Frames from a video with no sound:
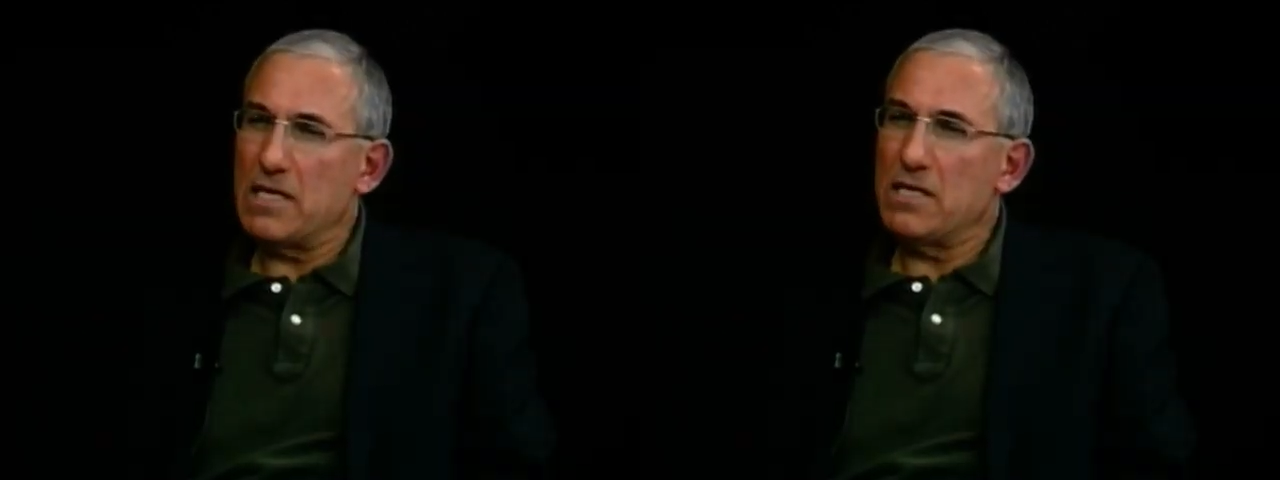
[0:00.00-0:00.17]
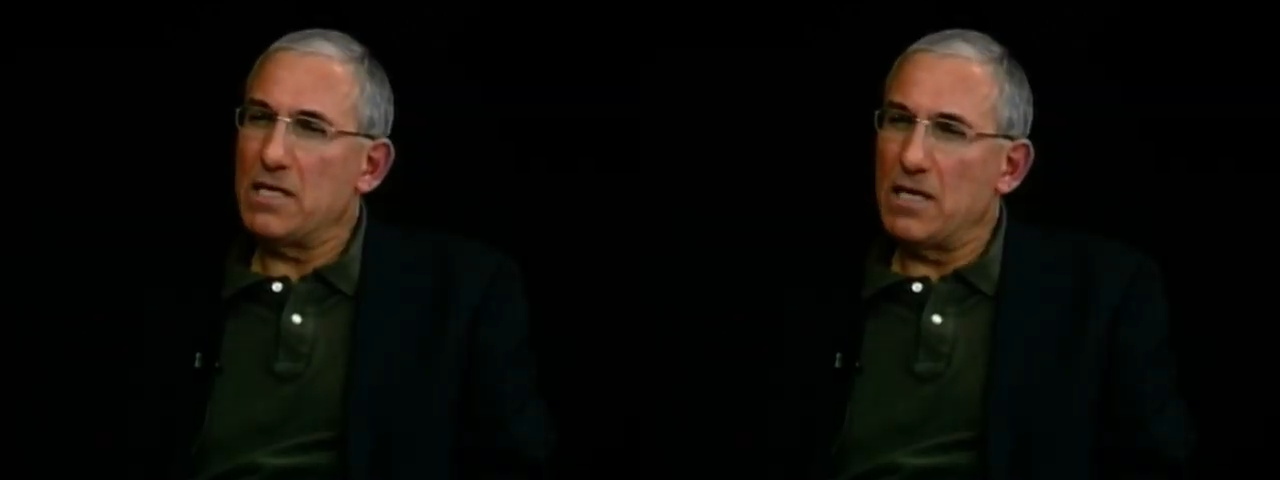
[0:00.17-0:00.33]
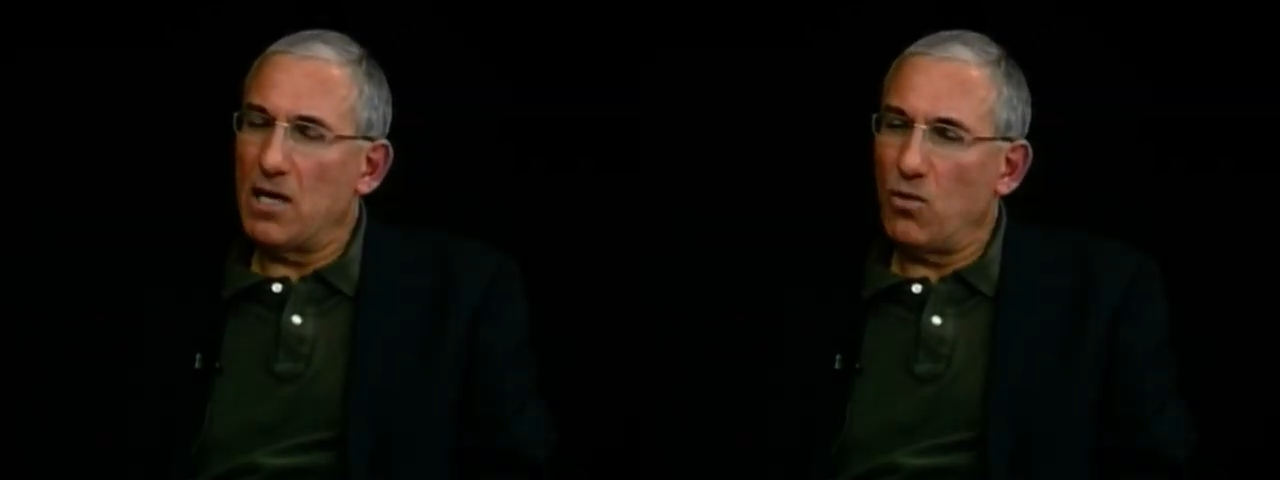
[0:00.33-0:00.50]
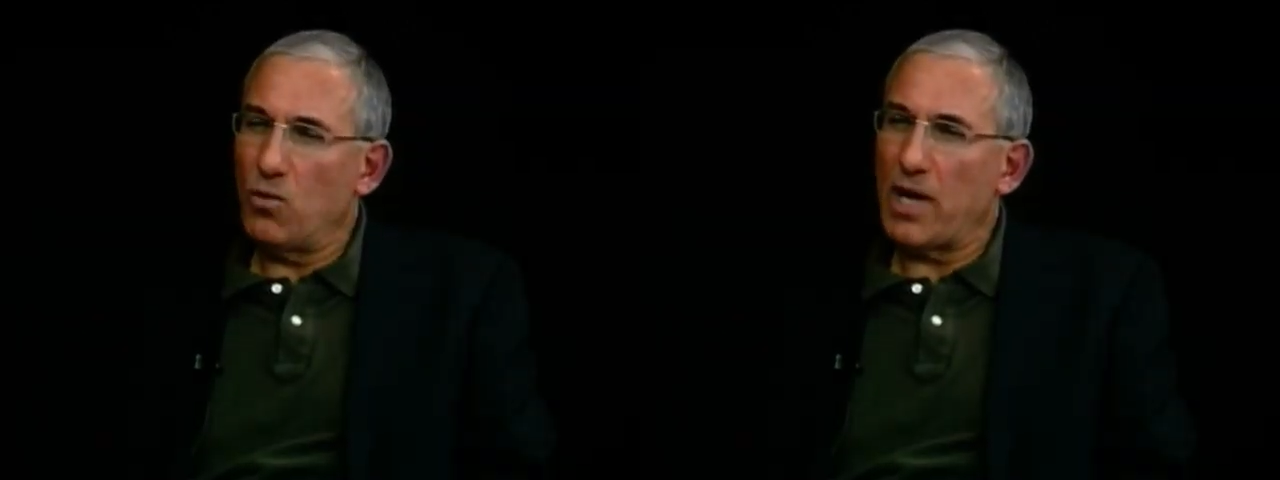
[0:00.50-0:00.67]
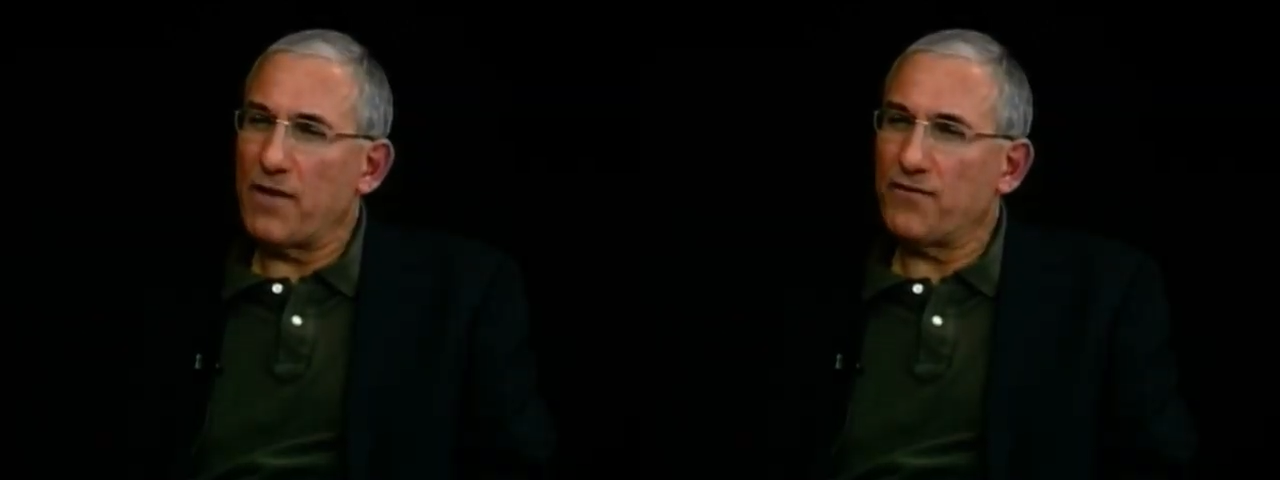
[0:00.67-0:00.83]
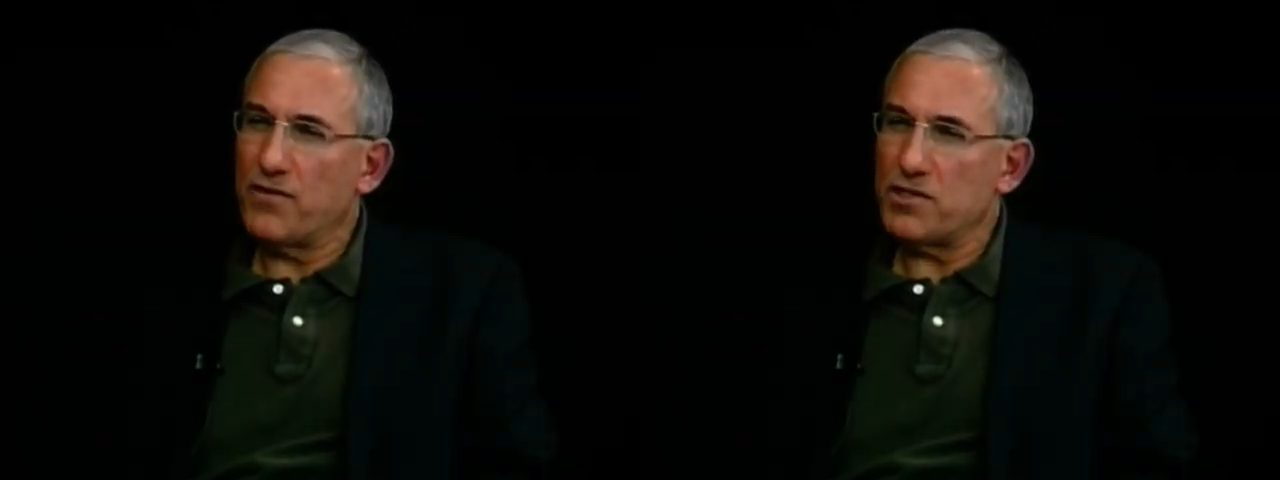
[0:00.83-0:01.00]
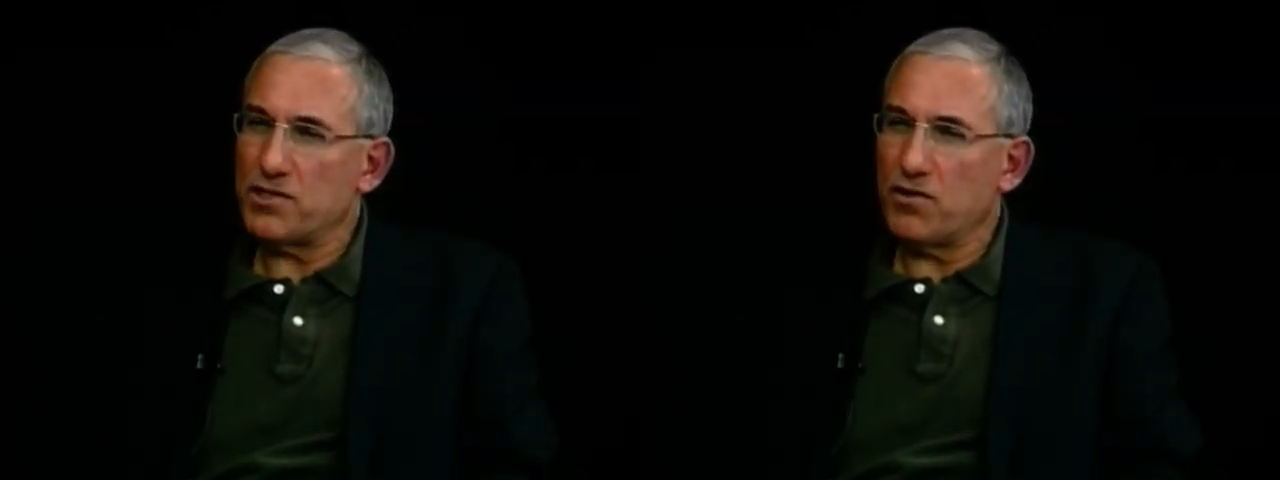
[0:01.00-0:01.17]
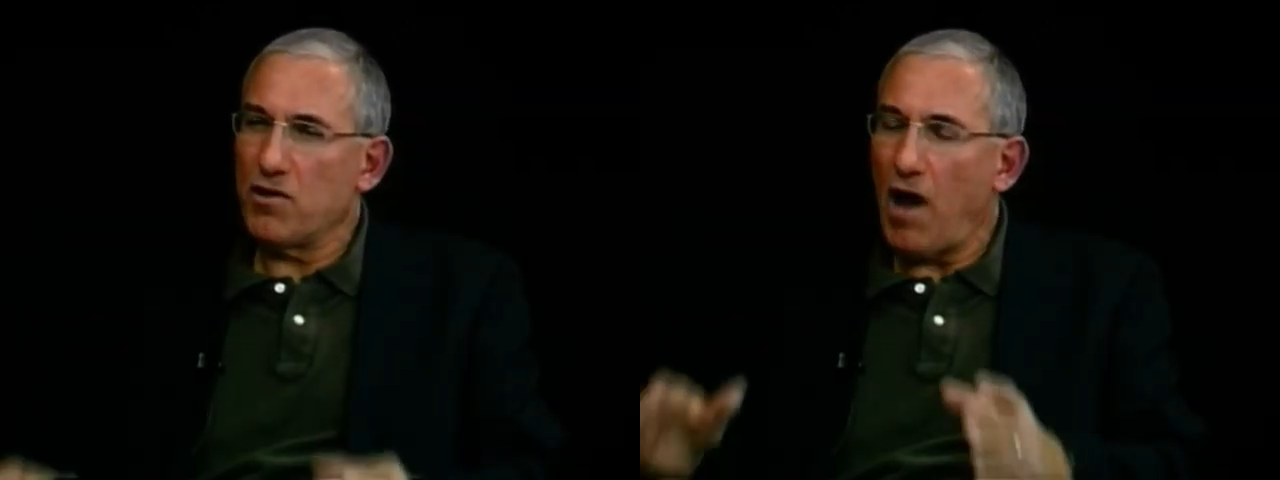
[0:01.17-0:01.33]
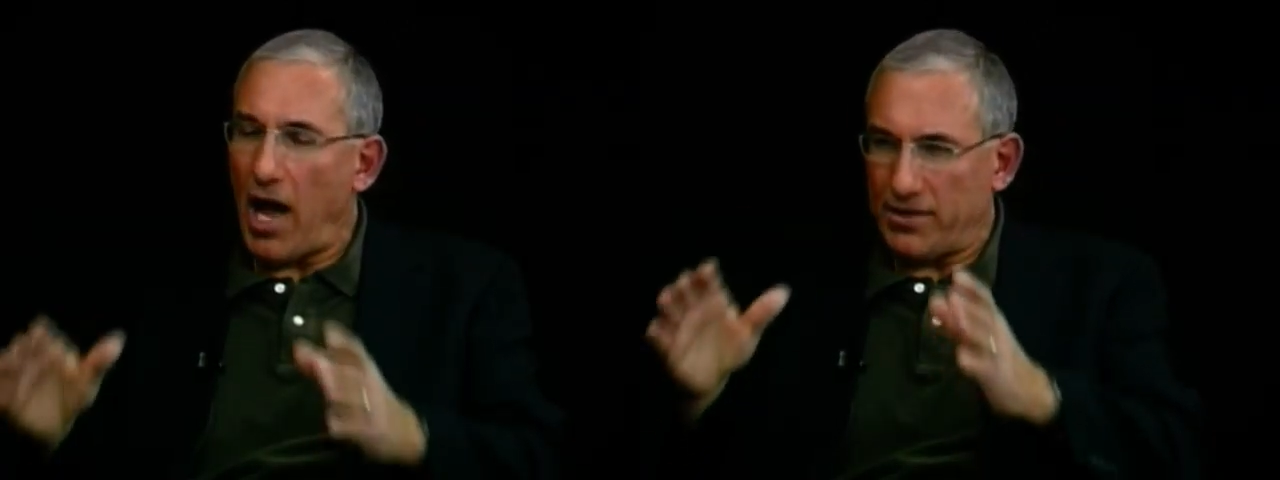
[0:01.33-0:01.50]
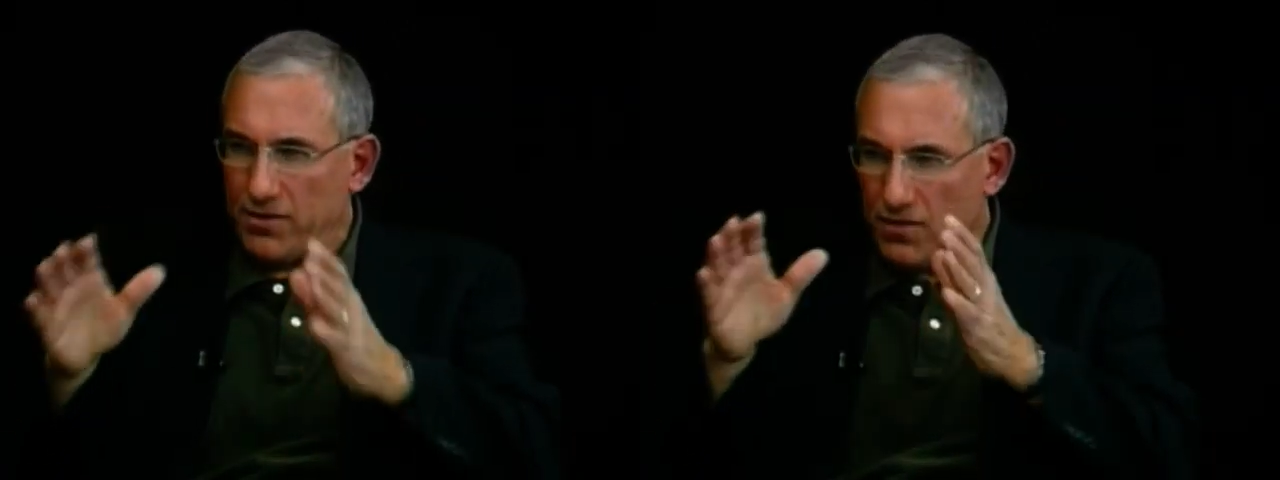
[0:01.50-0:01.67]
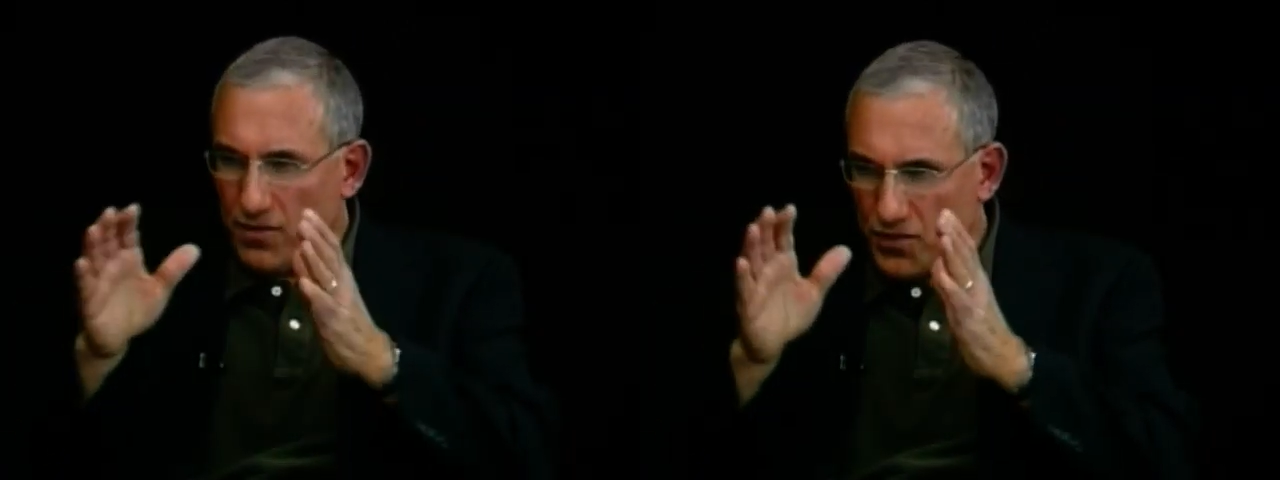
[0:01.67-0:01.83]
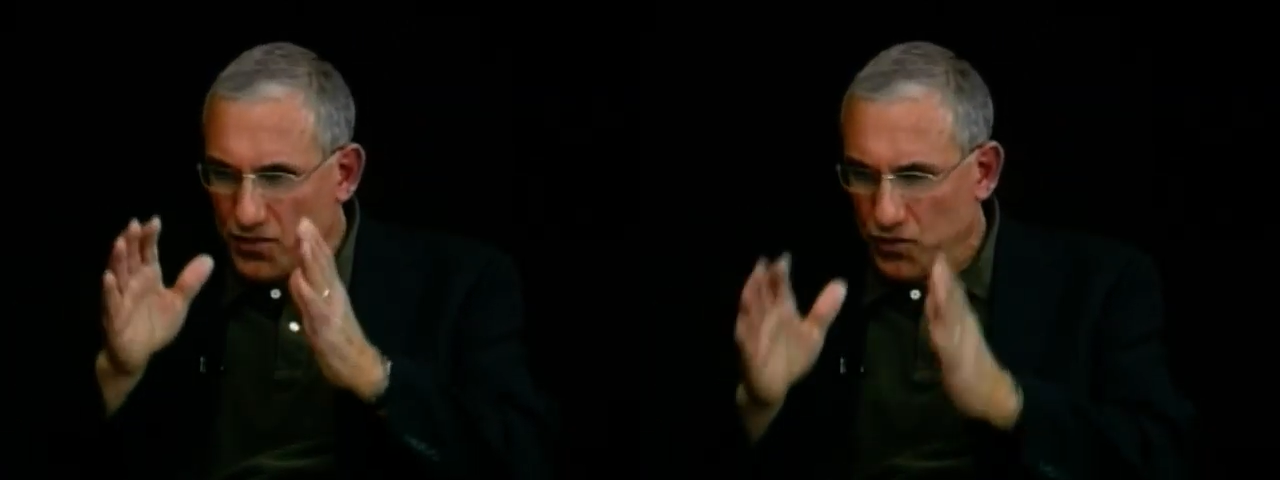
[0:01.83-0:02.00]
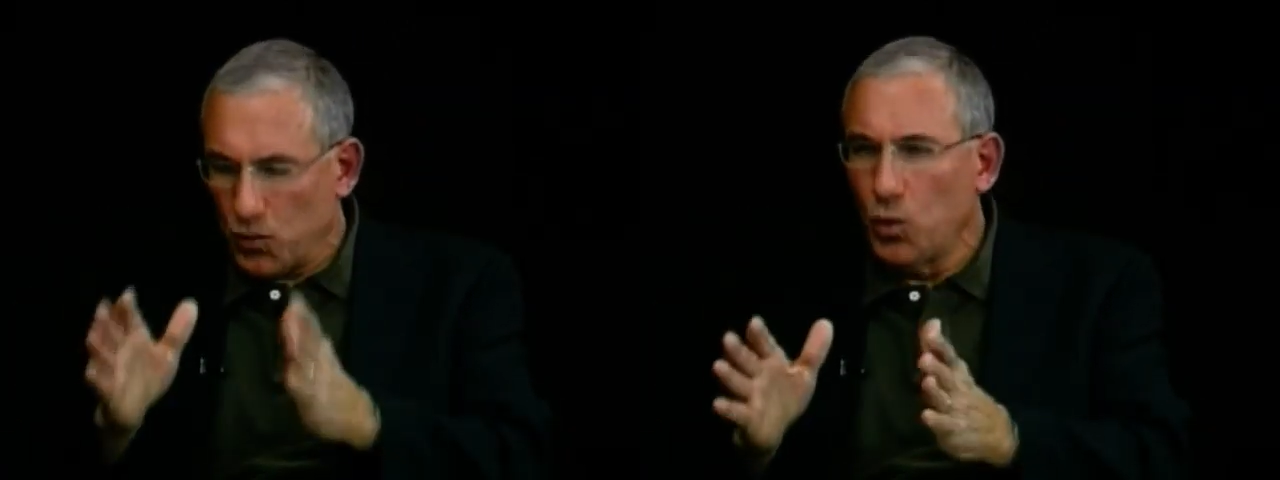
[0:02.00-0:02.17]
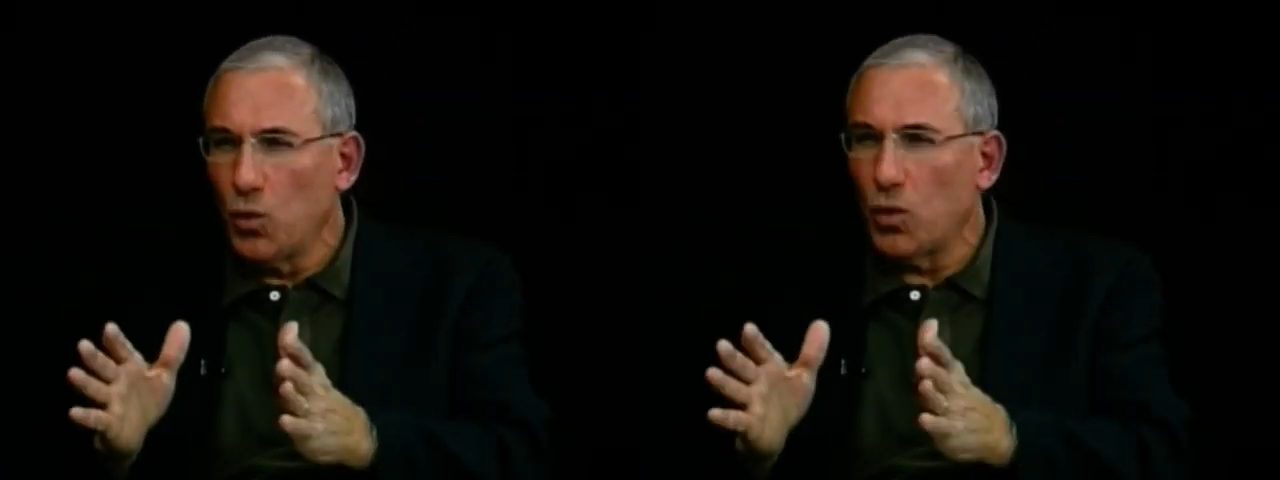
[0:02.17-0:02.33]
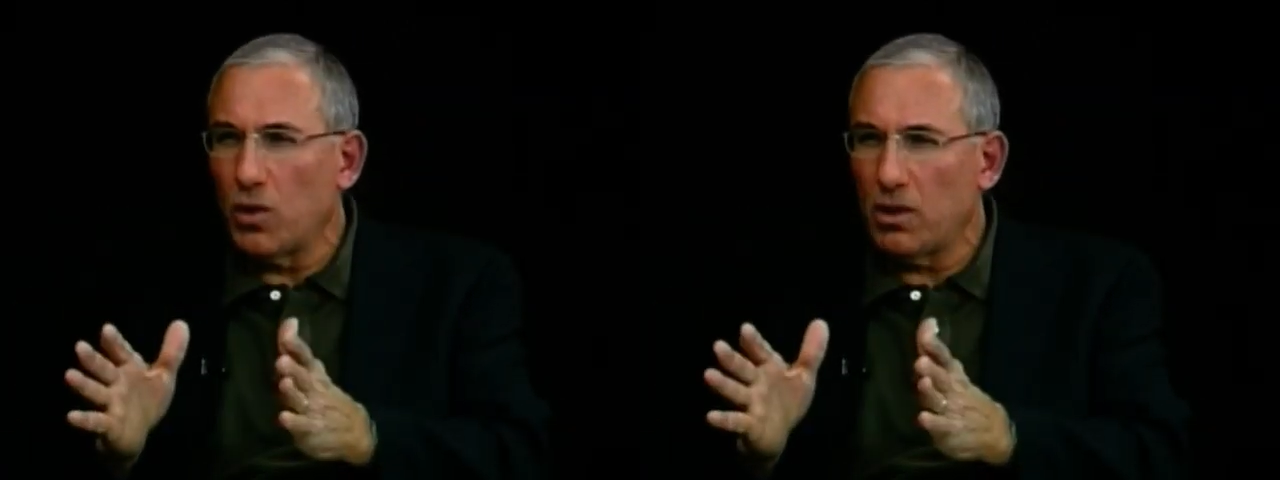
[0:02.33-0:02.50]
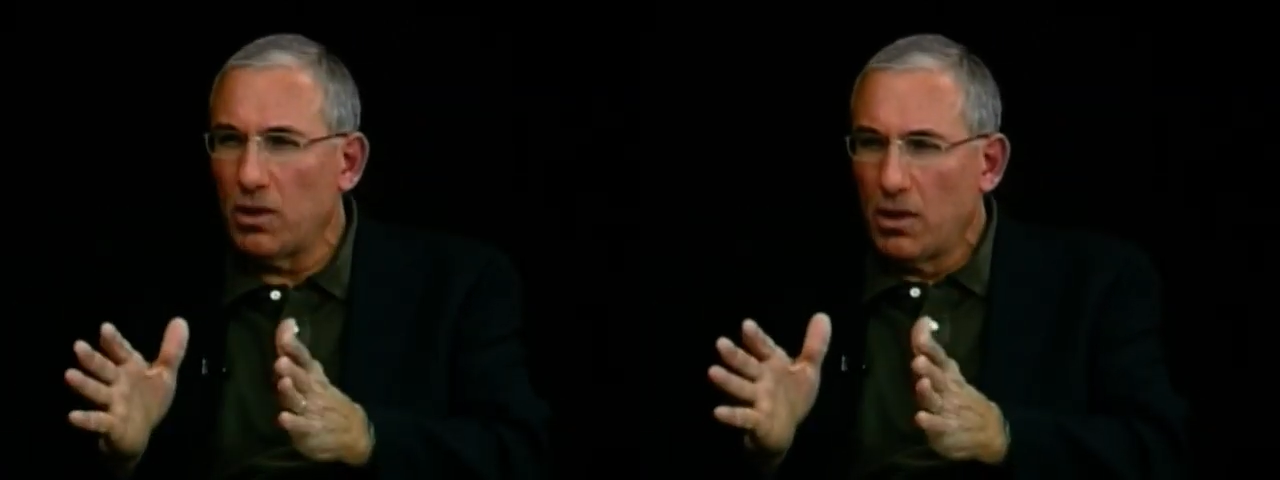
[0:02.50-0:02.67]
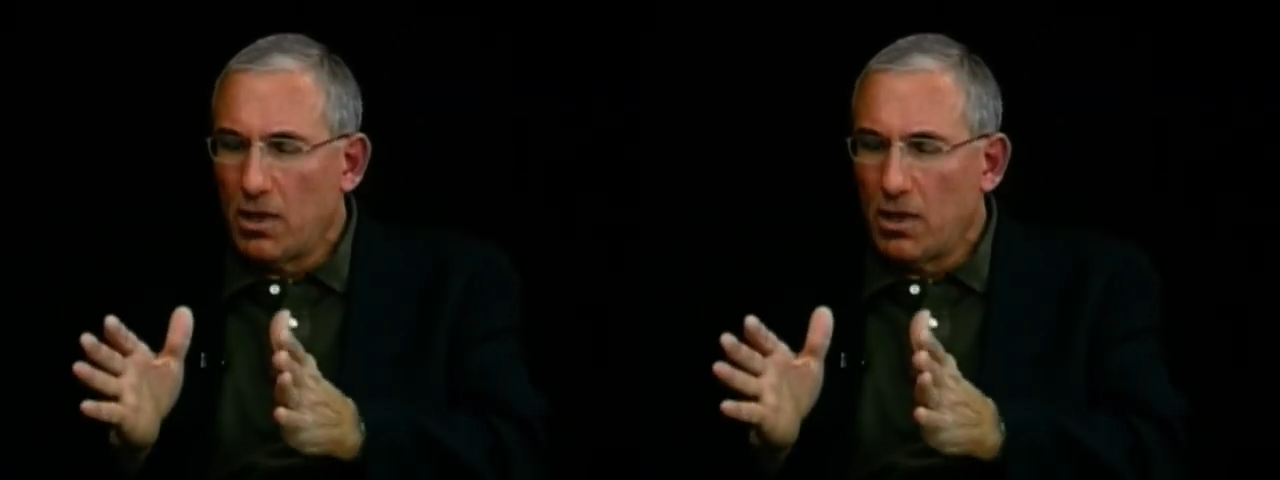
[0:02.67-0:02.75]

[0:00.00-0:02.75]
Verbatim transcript: You know, when I first got to the school,